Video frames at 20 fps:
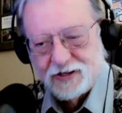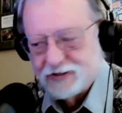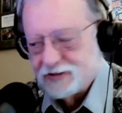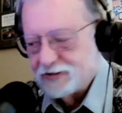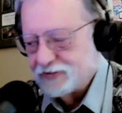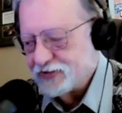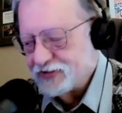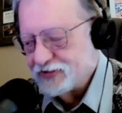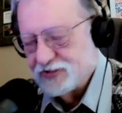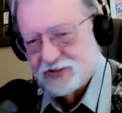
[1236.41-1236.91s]

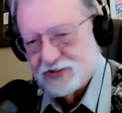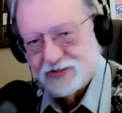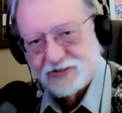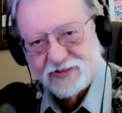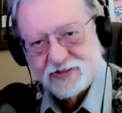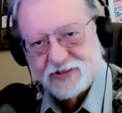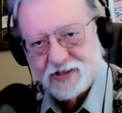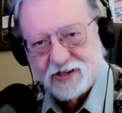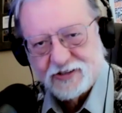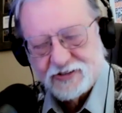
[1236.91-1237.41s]
This
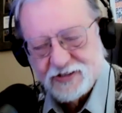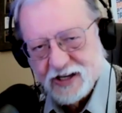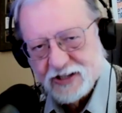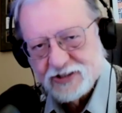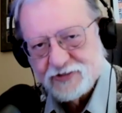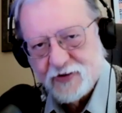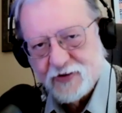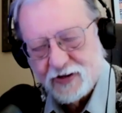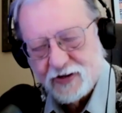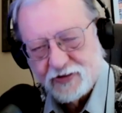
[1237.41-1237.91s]
is
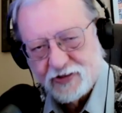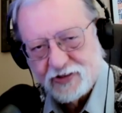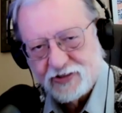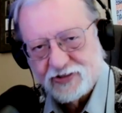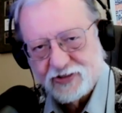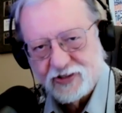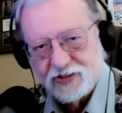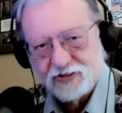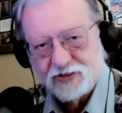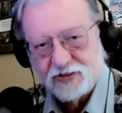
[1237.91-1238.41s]
tax
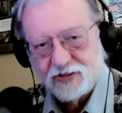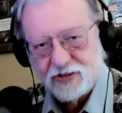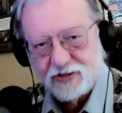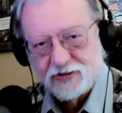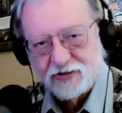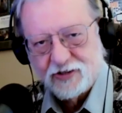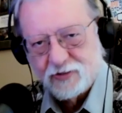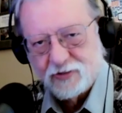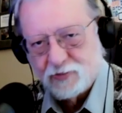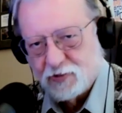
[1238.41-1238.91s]
filing
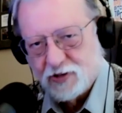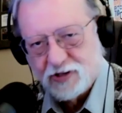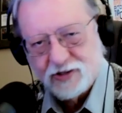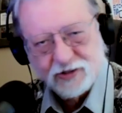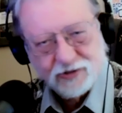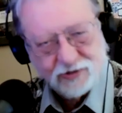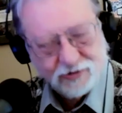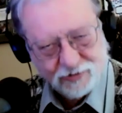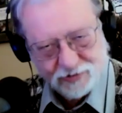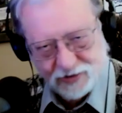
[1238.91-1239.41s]
season. They're
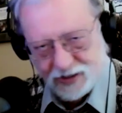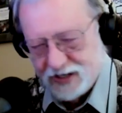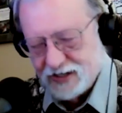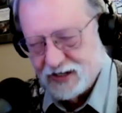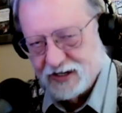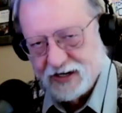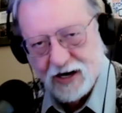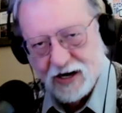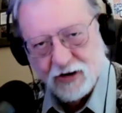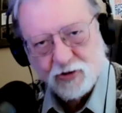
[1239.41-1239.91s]
working
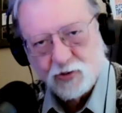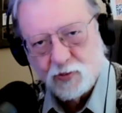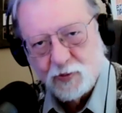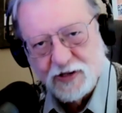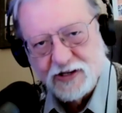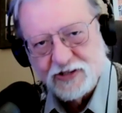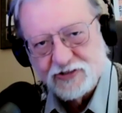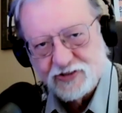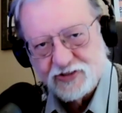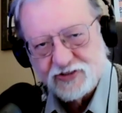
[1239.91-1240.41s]
80-hour
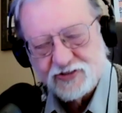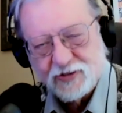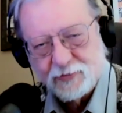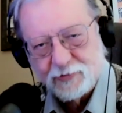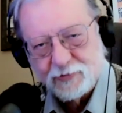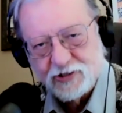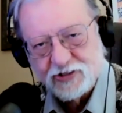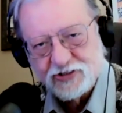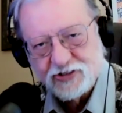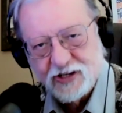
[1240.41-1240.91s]
weeks in
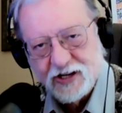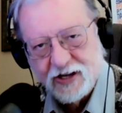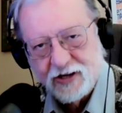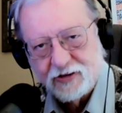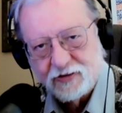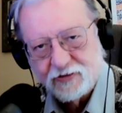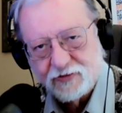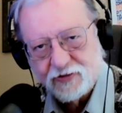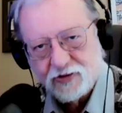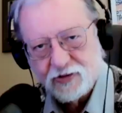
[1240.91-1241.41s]
some of these
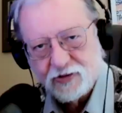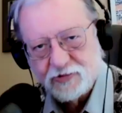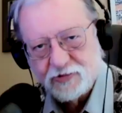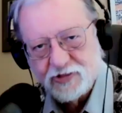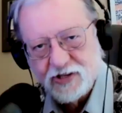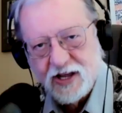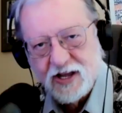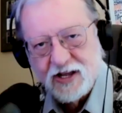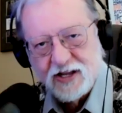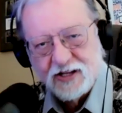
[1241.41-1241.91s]
accounting firms.